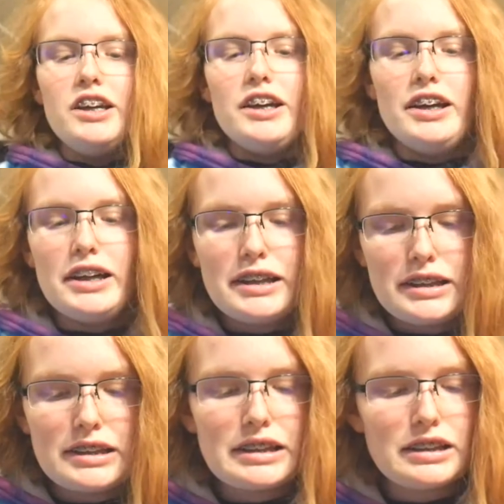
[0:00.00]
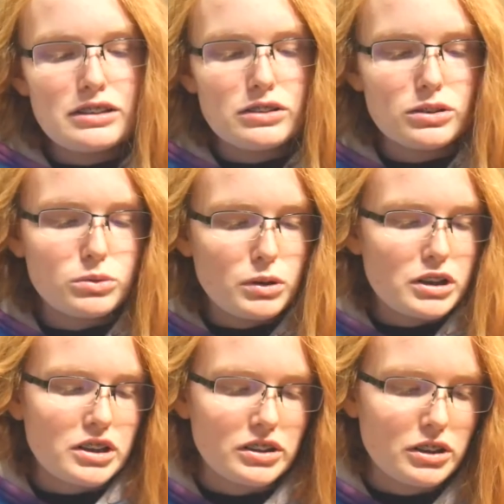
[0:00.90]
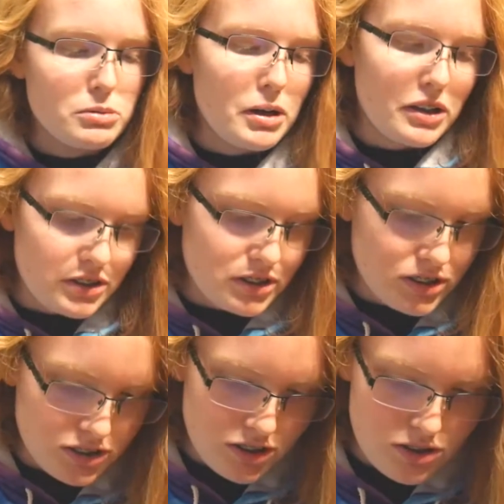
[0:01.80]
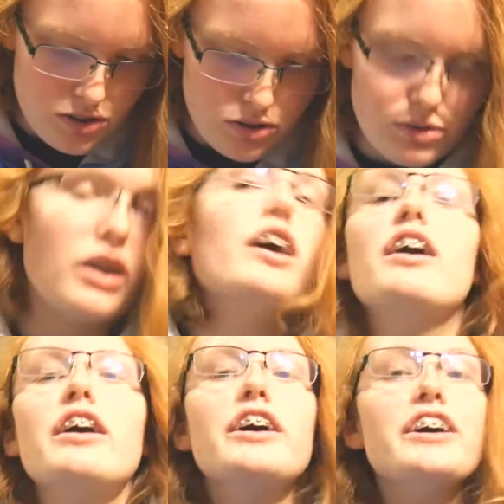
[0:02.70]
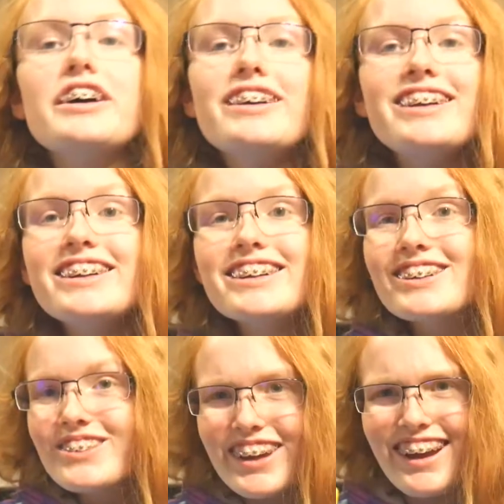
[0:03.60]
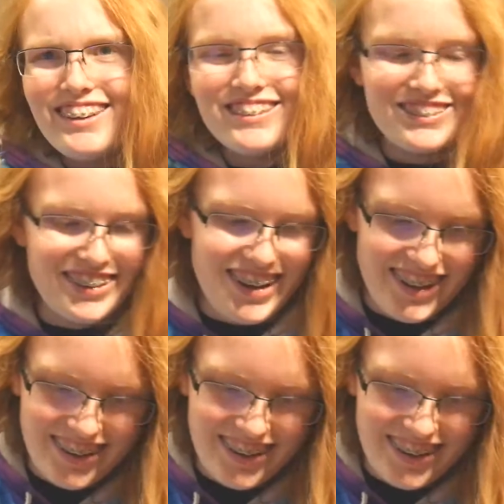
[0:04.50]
and it'll work a little better. So, here we go.